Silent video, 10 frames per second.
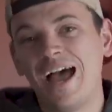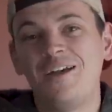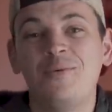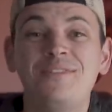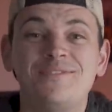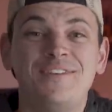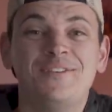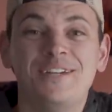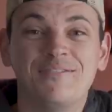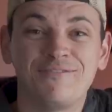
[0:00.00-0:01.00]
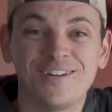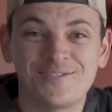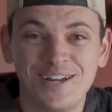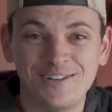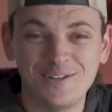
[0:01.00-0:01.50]
I hope this video didn't
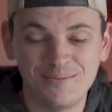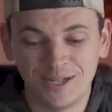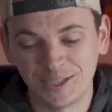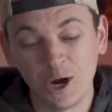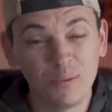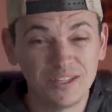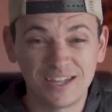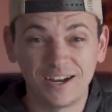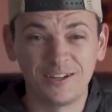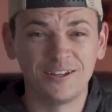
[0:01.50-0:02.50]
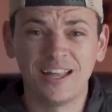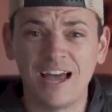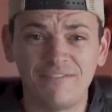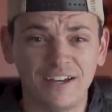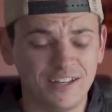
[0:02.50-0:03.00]
frustrate you too much. I hope this got a good
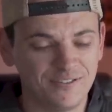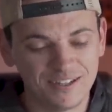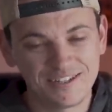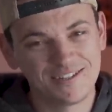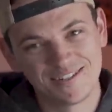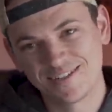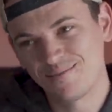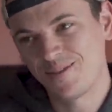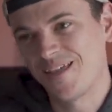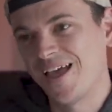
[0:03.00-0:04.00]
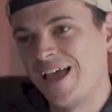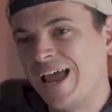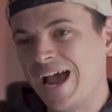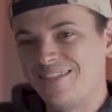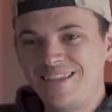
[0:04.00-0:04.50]
laugh out of you. This is just something that
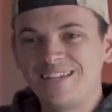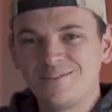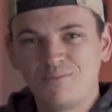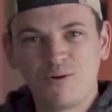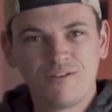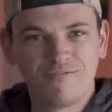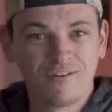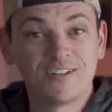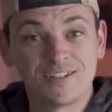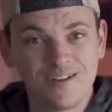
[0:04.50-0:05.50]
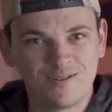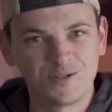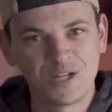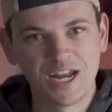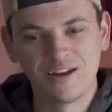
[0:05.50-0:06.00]
I think it's important for us to
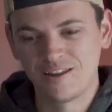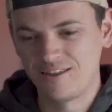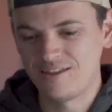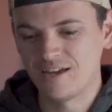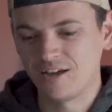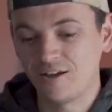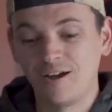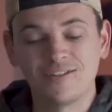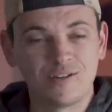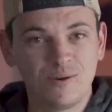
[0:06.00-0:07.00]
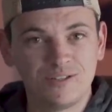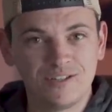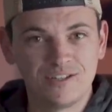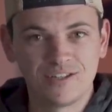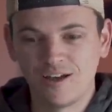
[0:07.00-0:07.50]
understand the
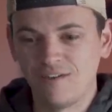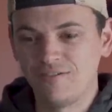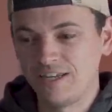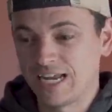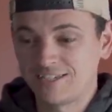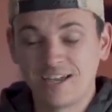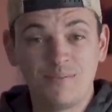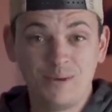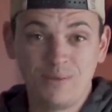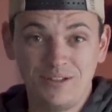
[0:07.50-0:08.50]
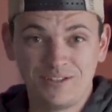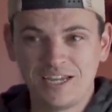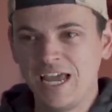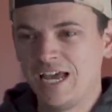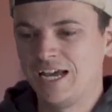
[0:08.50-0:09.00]
consequences of the next coming months.
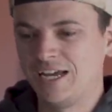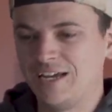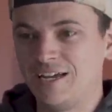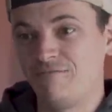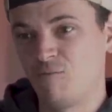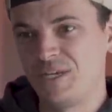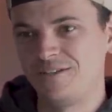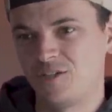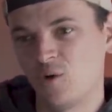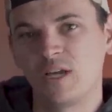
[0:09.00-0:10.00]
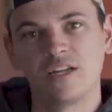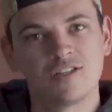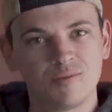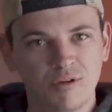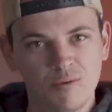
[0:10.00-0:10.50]
If we don't get a
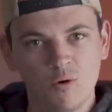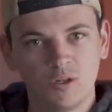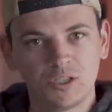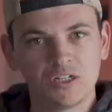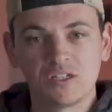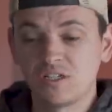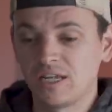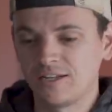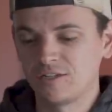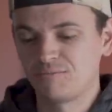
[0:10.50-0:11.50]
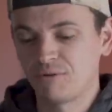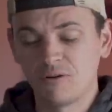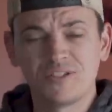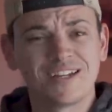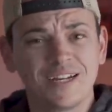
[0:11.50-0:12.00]
Supreme Court justice that is
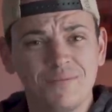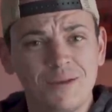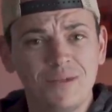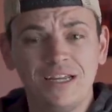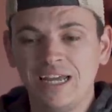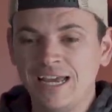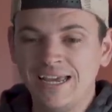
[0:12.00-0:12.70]
pro-Second Amendment,